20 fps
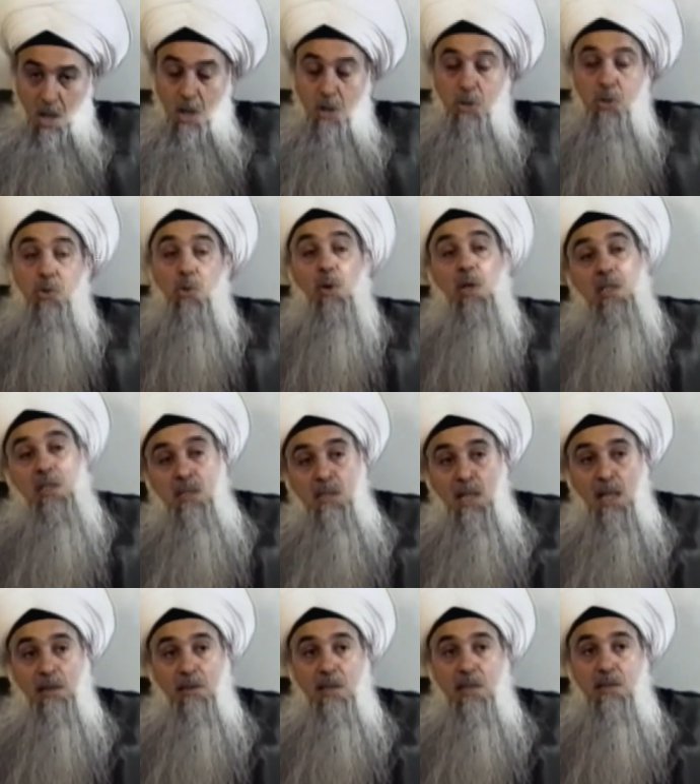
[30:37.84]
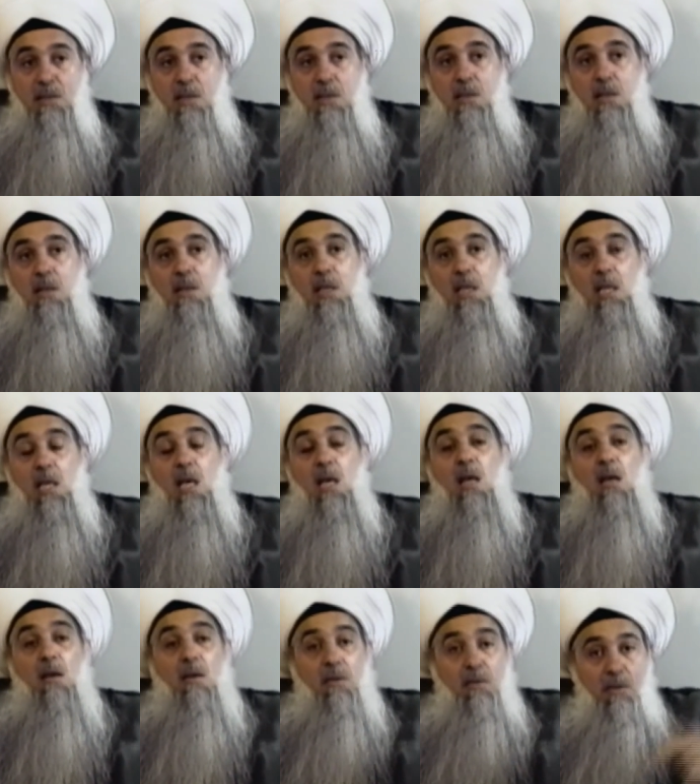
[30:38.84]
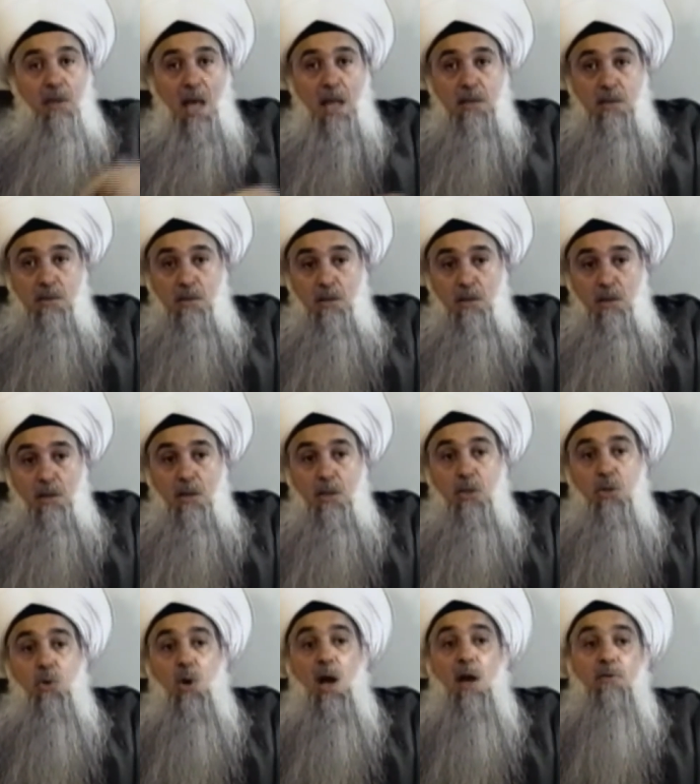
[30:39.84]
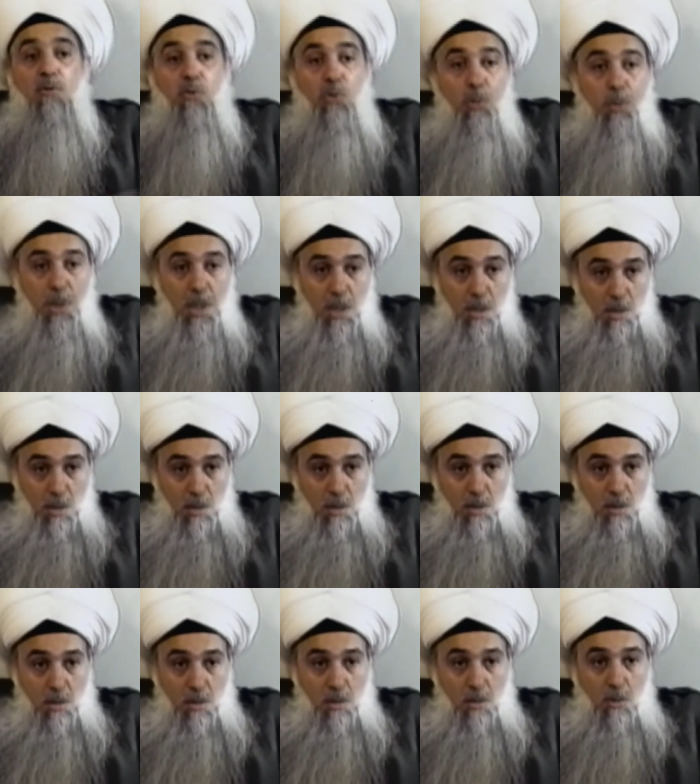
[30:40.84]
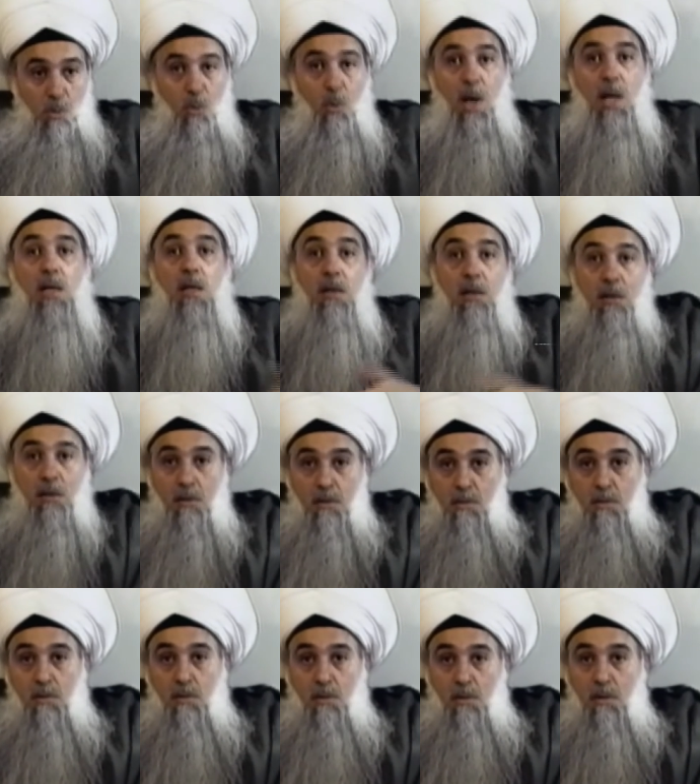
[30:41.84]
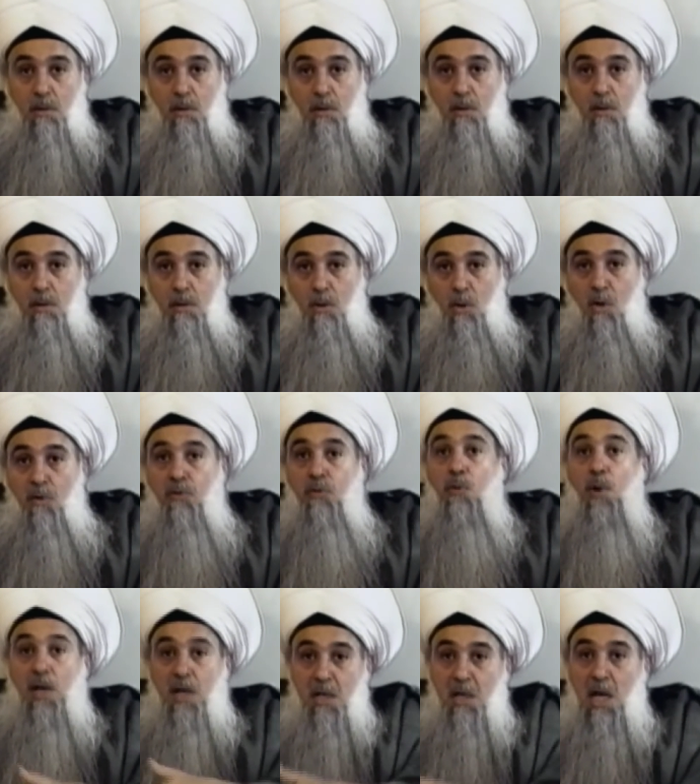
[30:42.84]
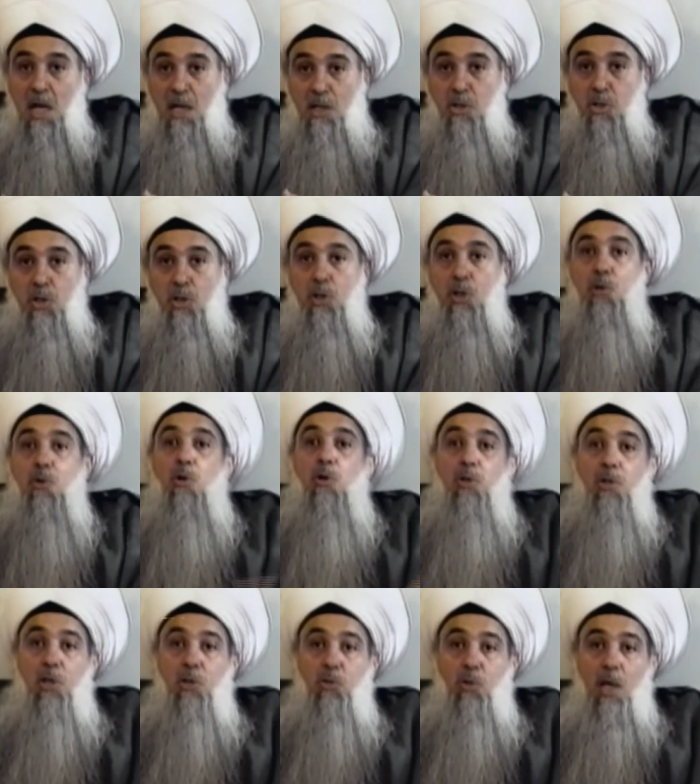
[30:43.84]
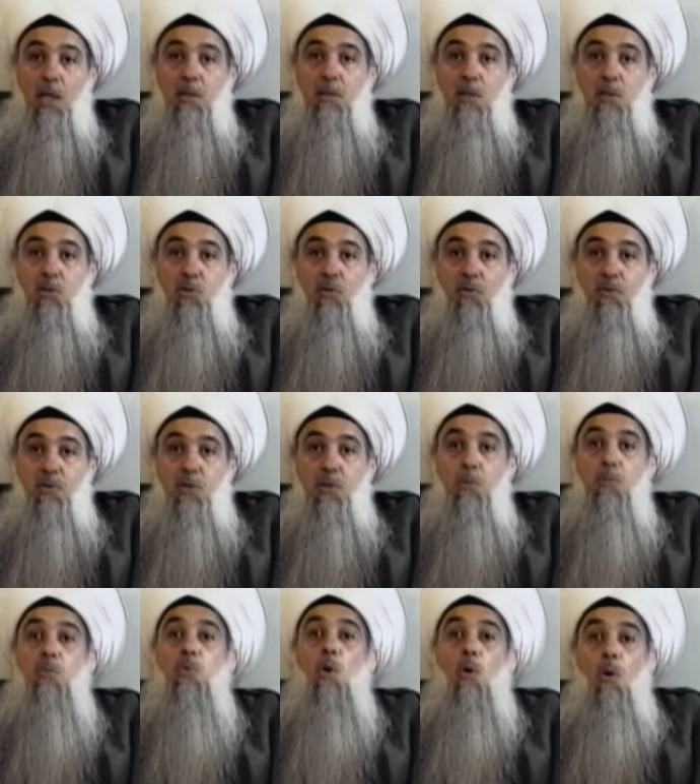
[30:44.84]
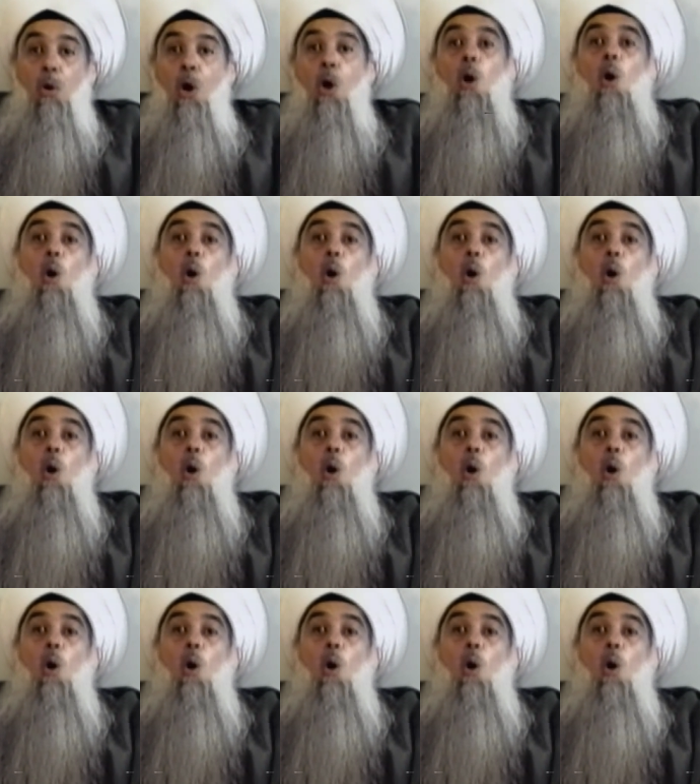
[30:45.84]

So it's not necessary that you have to be one of one religion in order to enter Sufism. No.